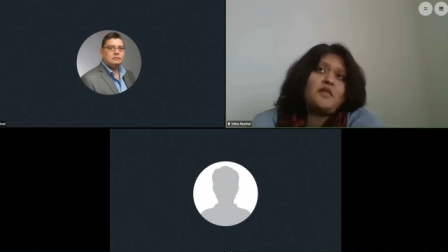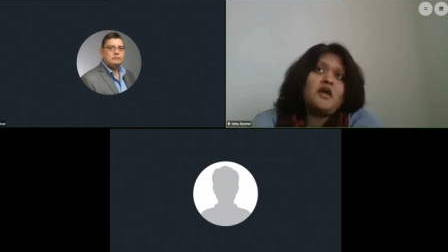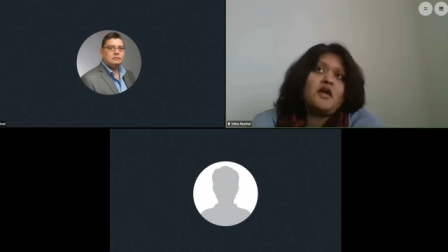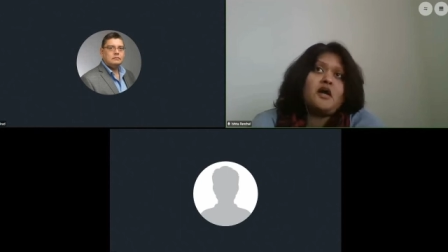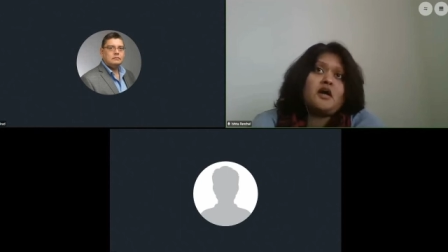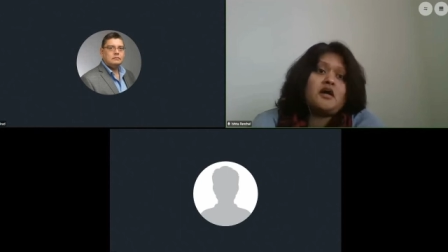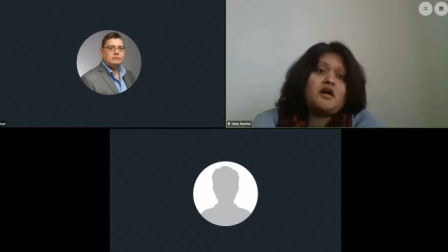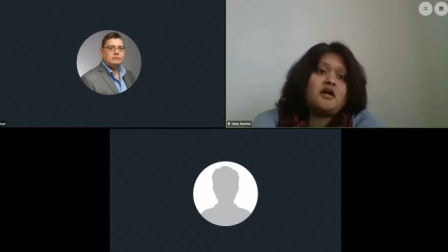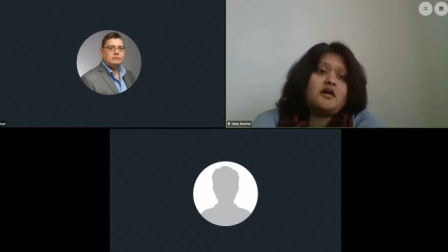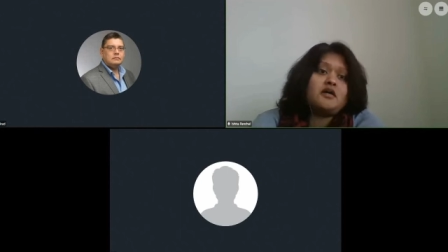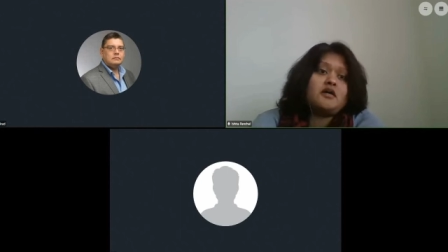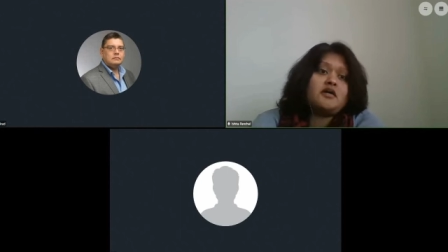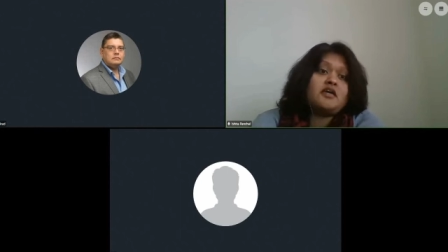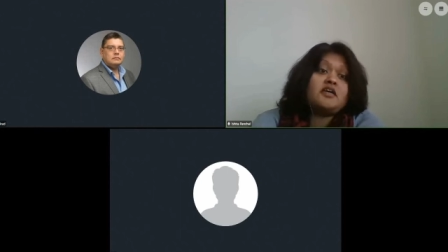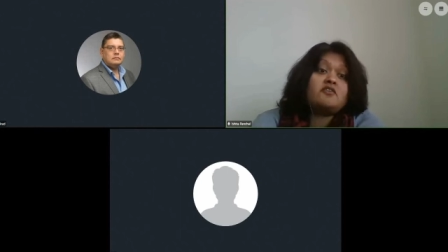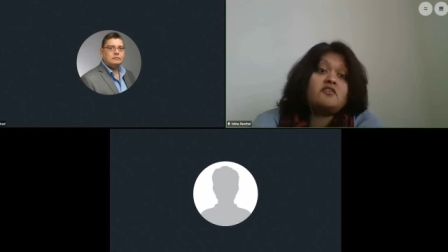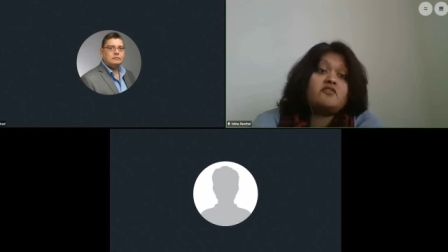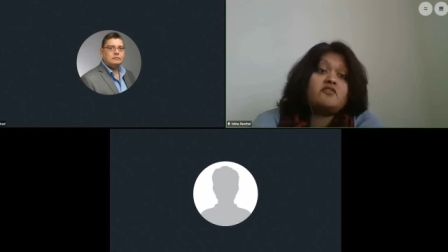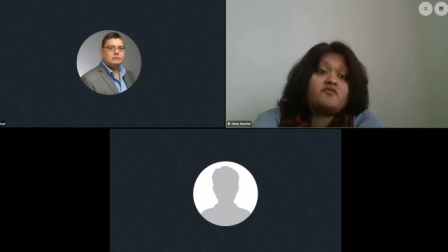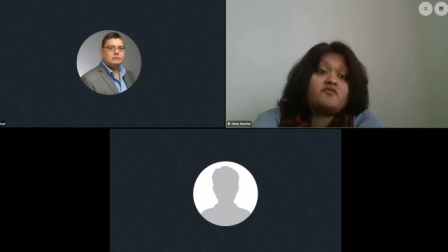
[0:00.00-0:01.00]

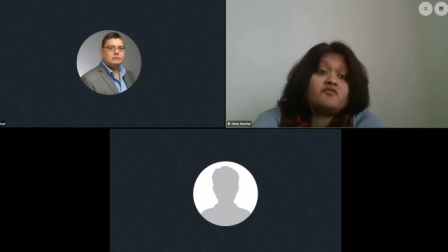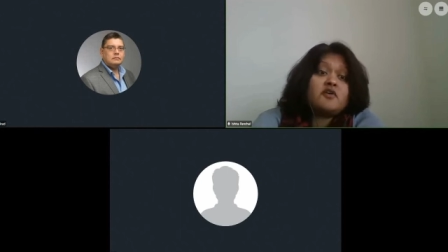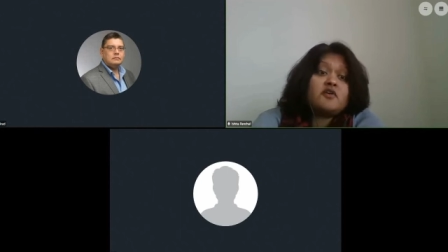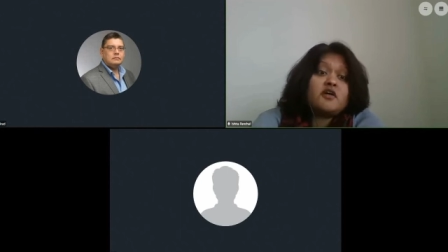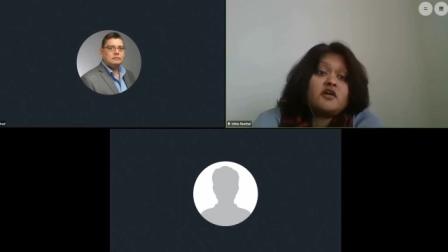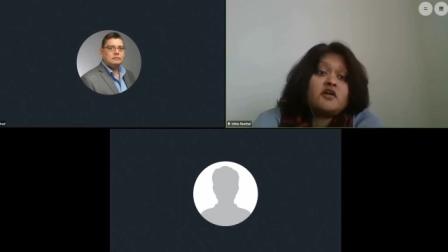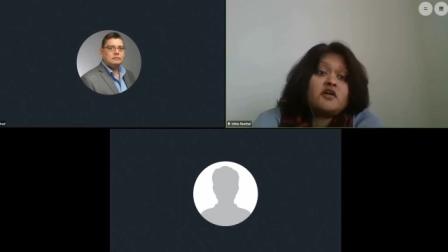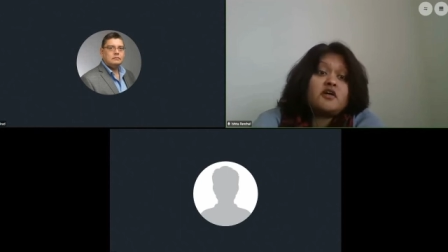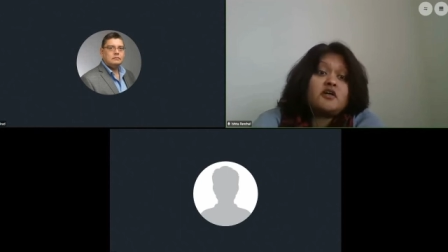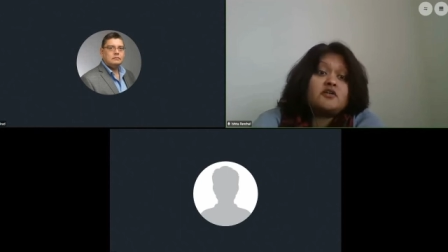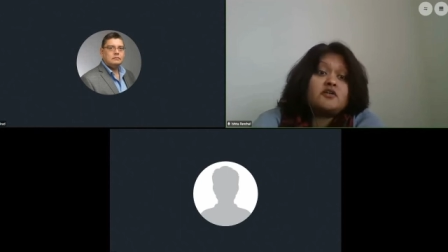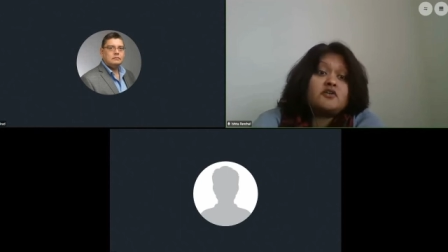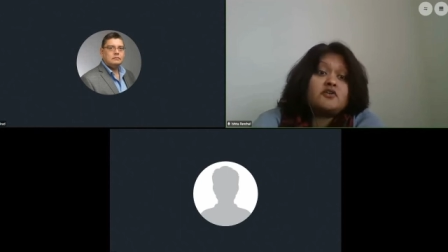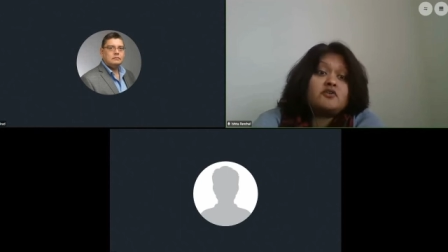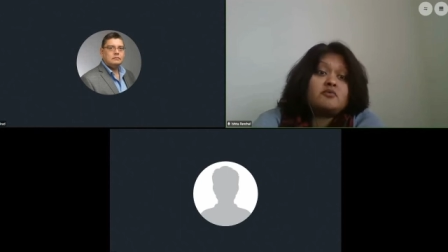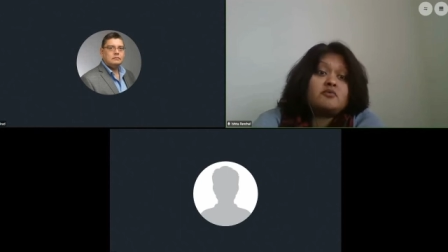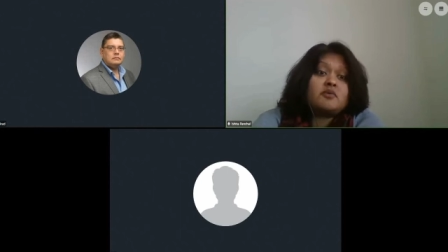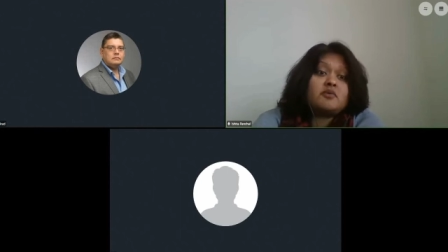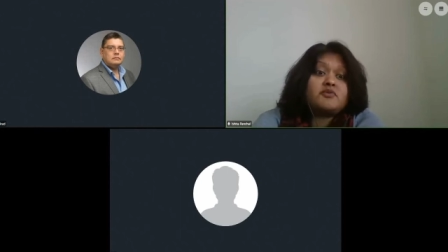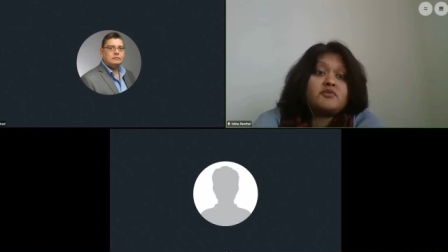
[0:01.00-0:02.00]
If
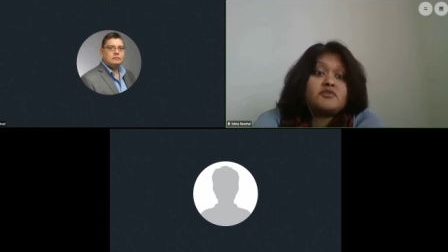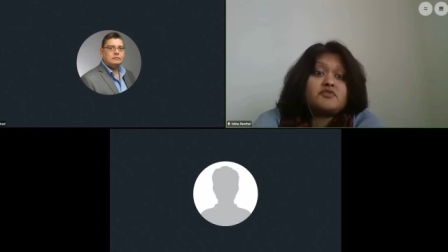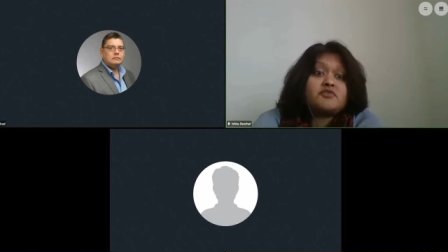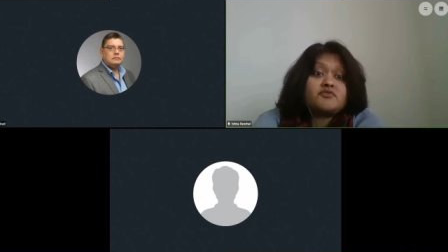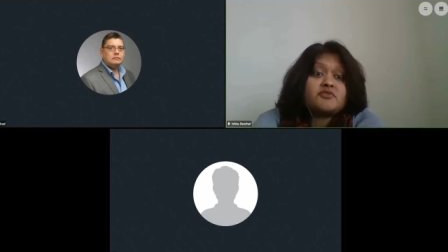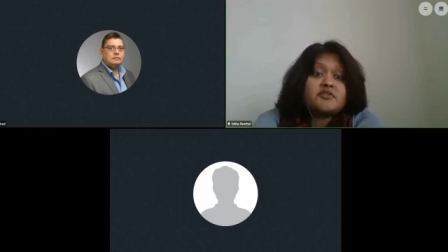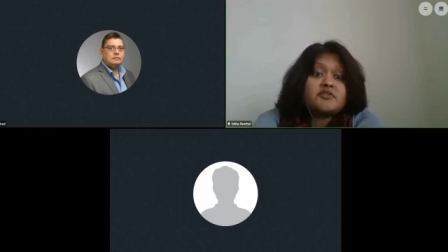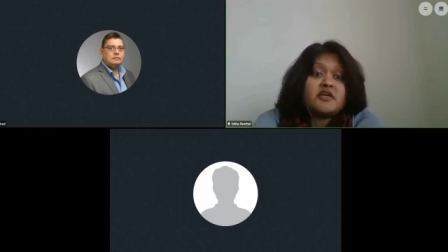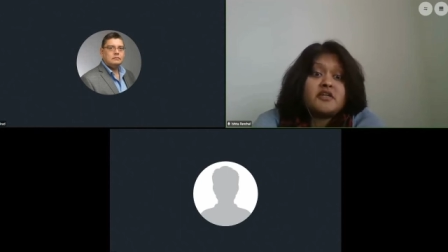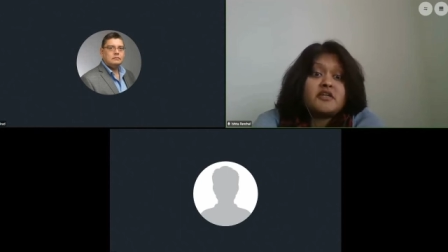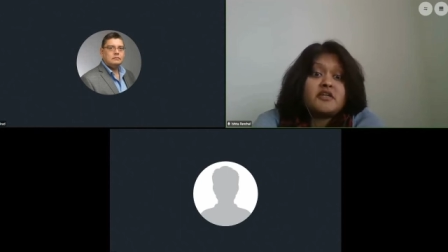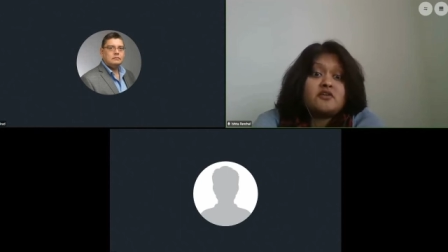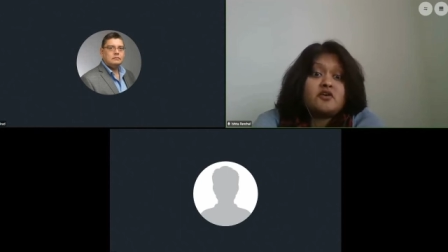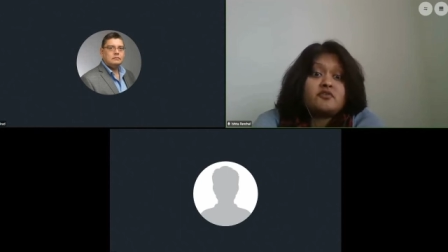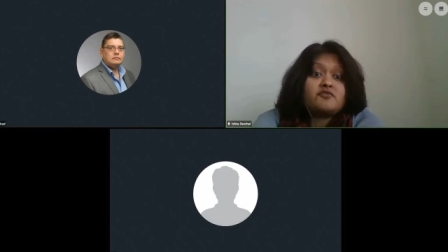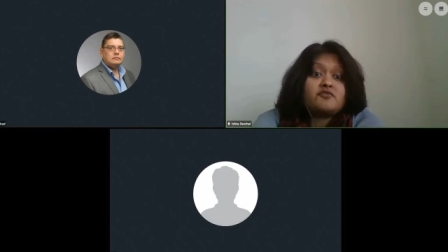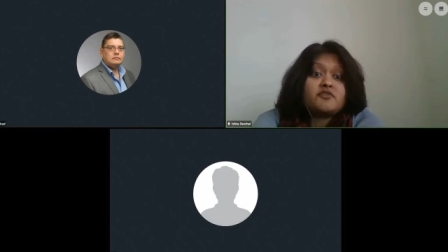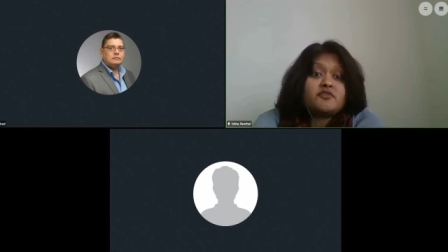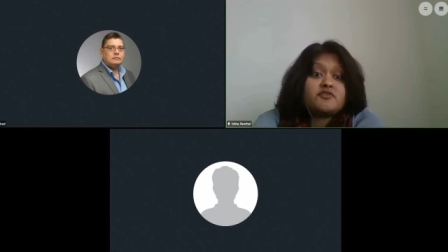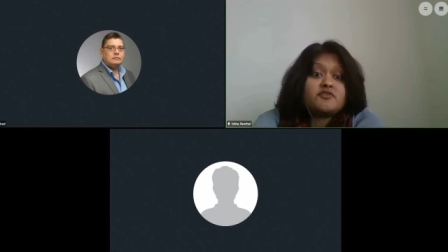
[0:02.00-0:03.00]
members residing
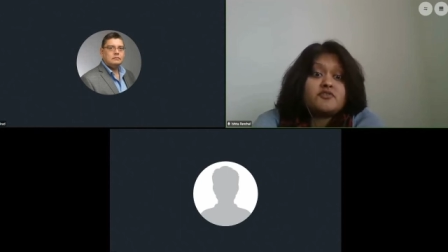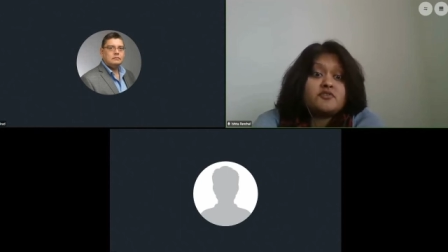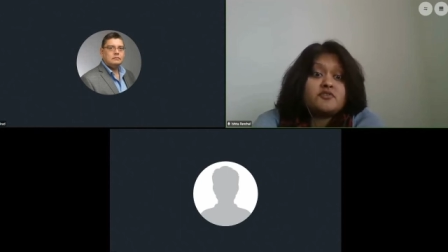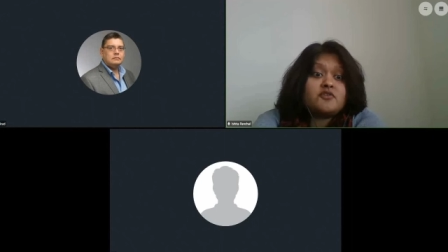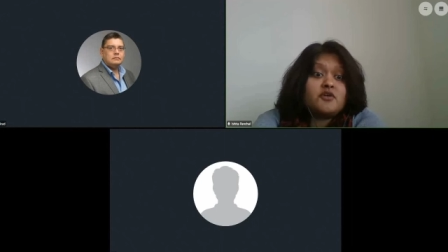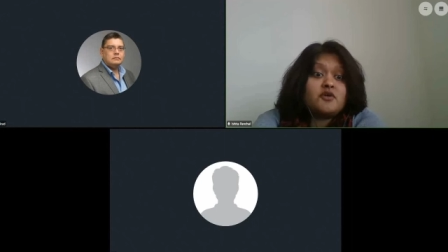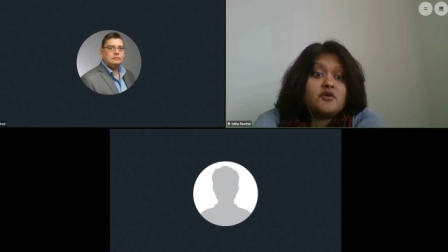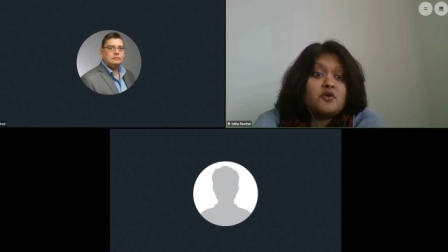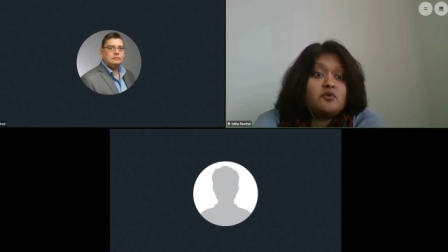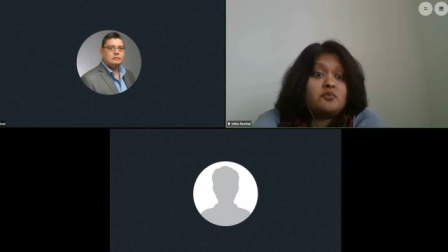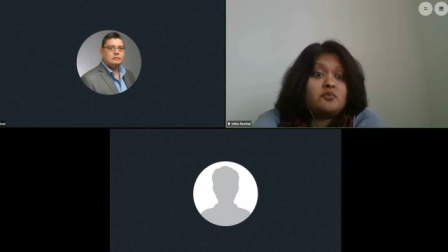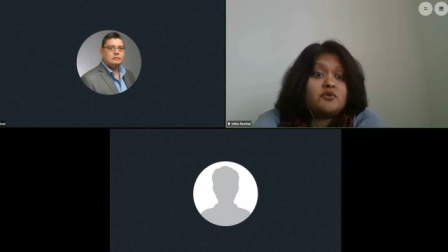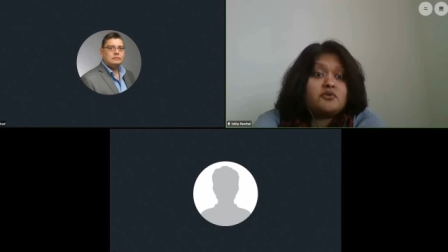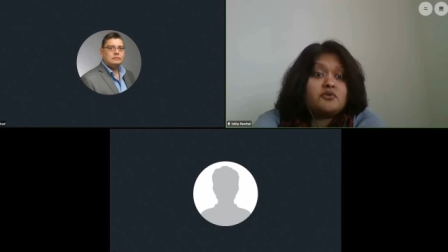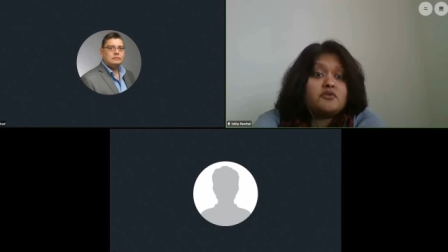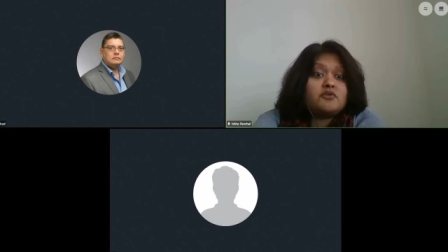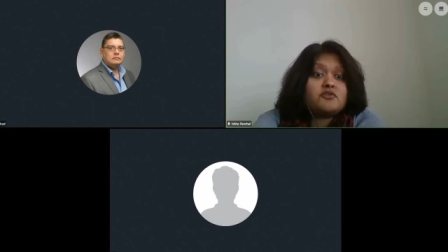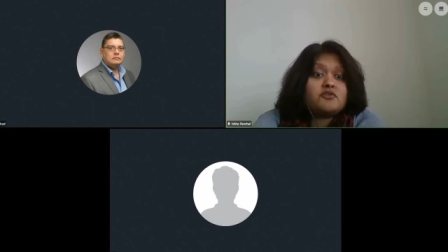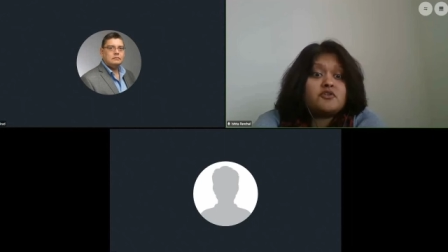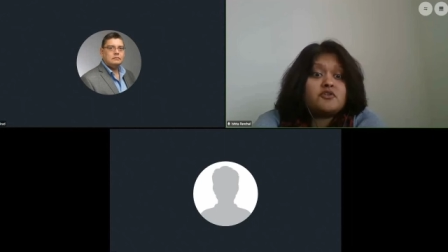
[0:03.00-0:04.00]
off reserve, the
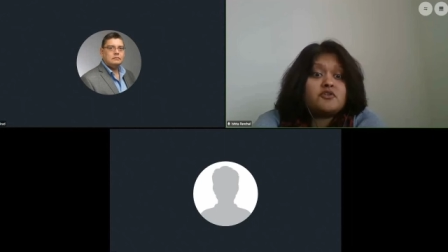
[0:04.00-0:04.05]
homeowners,